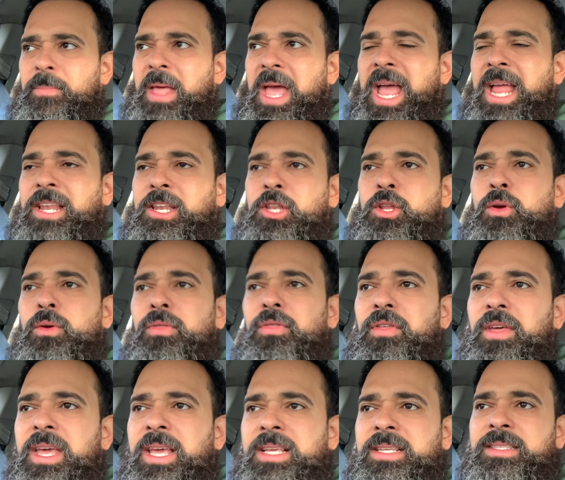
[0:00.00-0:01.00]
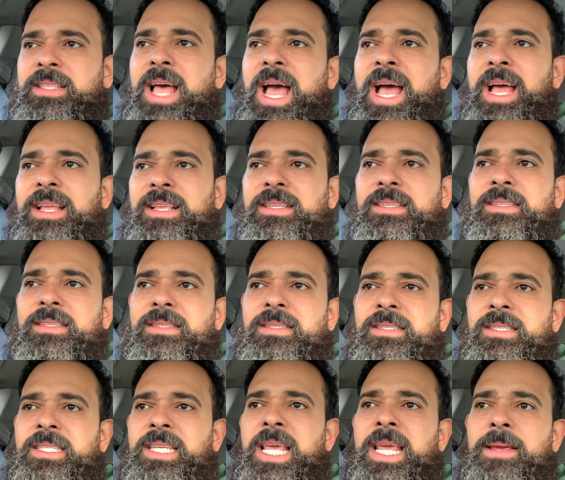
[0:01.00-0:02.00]
and do things that
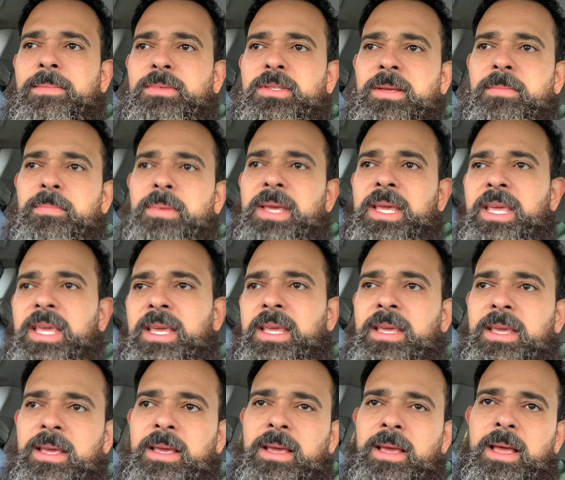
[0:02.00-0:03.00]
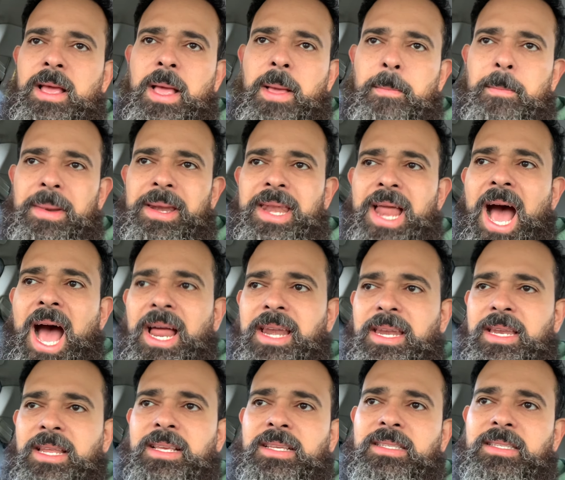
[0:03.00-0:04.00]
seem to be
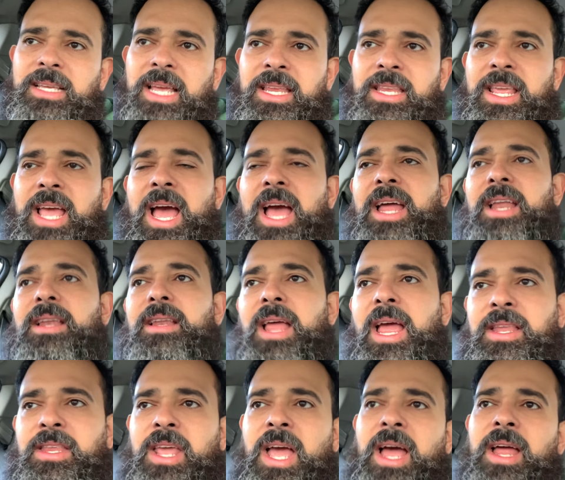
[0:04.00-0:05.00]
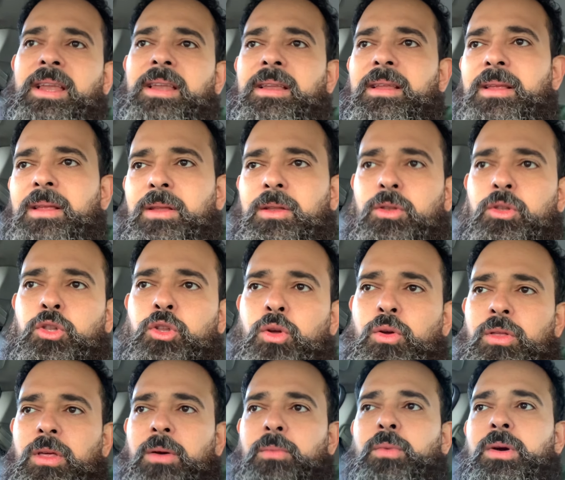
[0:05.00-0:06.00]
monotonous and yet and yet
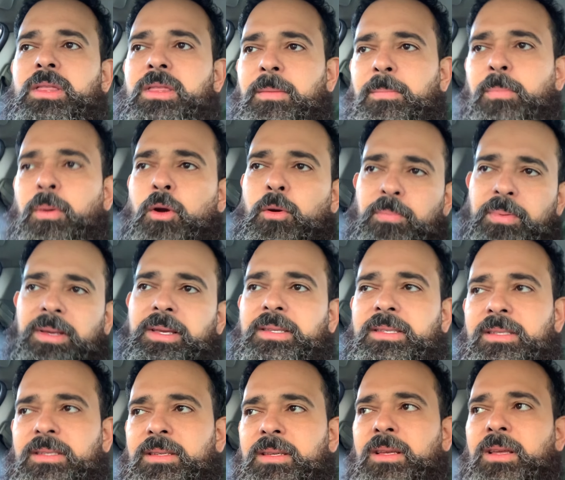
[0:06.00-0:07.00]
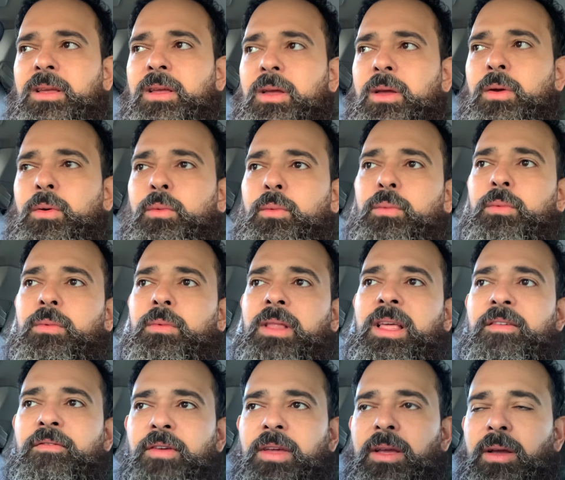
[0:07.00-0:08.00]
do them with the purpose
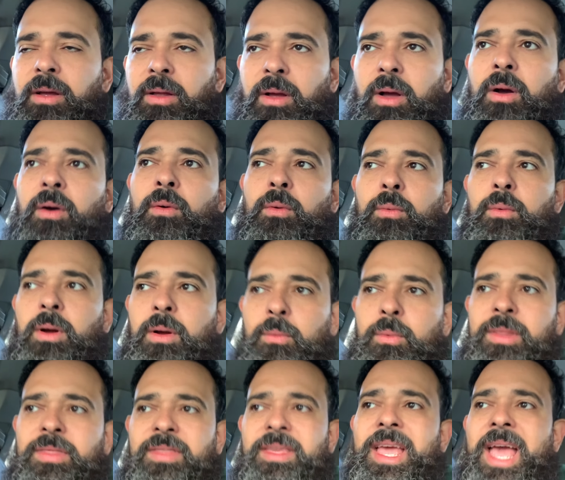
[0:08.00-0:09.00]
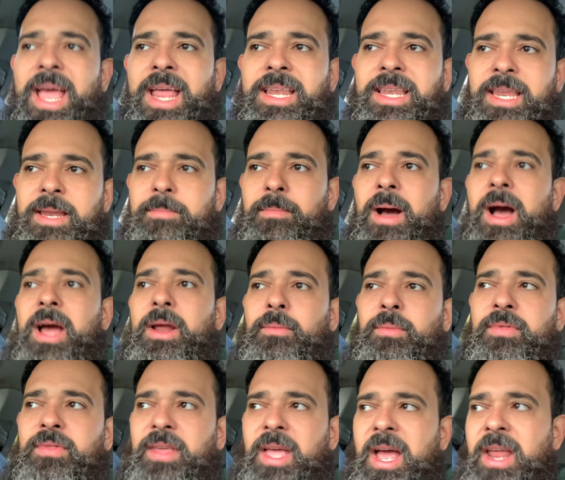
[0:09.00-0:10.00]
living uh, uh with the end in mind
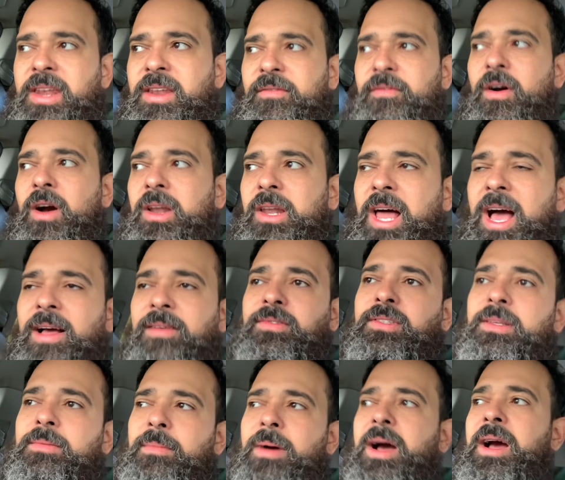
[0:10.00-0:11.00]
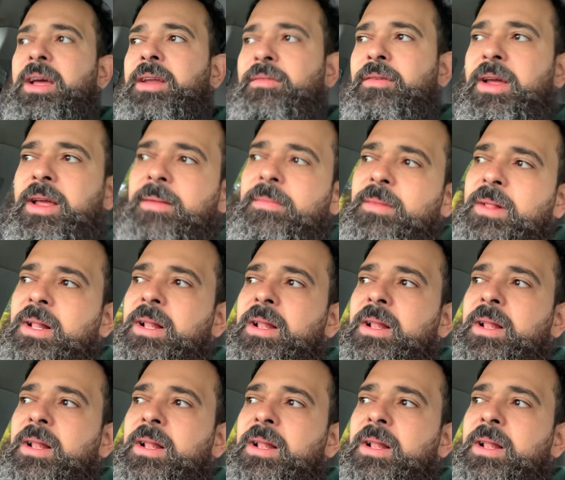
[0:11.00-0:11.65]
with the end of our lives in mind right